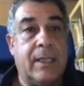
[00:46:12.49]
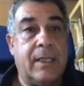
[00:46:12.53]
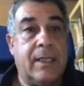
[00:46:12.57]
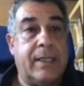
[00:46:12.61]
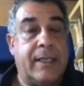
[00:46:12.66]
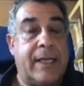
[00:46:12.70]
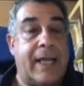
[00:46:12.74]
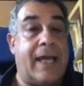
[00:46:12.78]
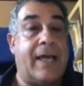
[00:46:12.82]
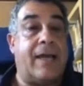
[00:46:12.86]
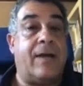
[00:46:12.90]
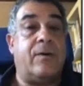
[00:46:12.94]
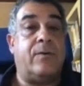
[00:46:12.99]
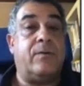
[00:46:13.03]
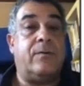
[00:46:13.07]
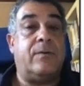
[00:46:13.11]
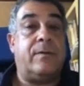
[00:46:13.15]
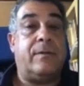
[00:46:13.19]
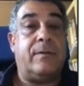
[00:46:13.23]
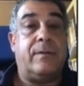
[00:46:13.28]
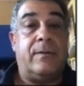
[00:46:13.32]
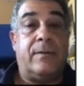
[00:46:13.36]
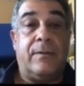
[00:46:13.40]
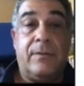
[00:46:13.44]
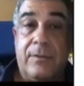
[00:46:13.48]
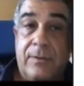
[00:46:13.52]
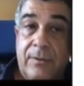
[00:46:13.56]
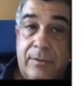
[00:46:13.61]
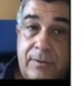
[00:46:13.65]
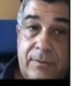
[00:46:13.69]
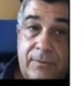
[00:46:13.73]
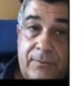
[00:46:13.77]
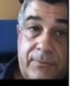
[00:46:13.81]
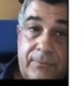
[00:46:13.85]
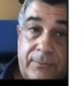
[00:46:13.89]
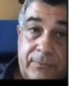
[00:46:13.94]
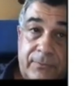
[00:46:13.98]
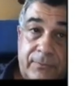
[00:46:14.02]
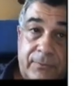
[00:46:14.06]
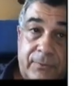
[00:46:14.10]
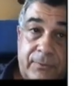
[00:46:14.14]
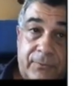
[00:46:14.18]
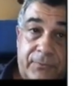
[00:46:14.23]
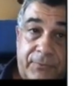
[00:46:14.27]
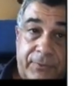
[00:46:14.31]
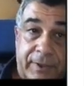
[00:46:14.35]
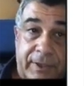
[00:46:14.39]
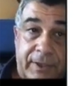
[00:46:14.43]
Now, for
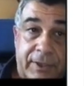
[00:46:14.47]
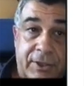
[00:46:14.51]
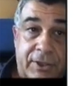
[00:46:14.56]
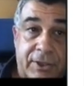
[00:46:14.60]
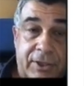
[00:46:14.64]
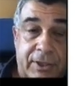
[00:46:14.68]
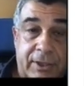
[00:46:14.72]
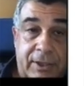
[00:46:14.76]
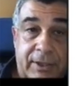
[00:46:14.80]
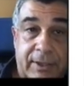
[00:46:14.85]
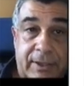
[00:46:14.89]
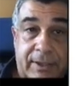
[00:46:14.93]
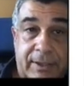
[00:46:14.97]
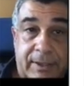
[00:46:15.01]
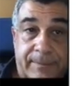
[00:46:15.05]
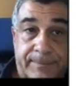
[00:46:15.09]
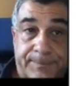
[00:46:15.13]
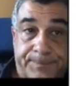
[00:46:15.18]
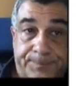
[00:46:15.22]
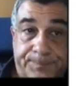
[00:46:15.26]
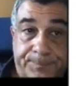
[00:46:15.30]
finishing,